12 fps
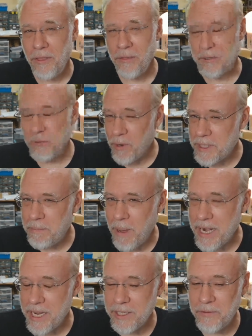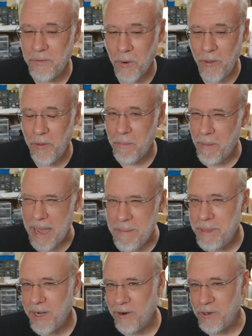There's Rust bindings for it. There
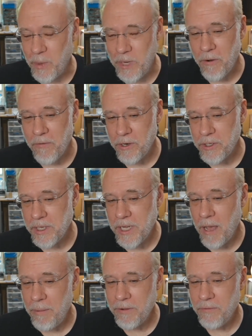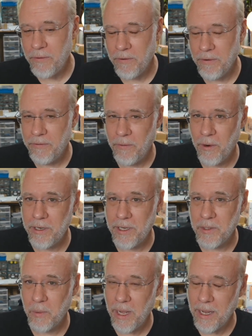might be an Arduino version coming for it
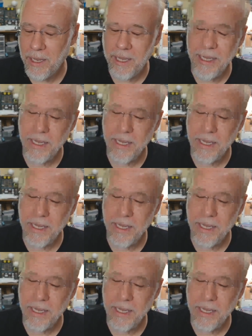as well.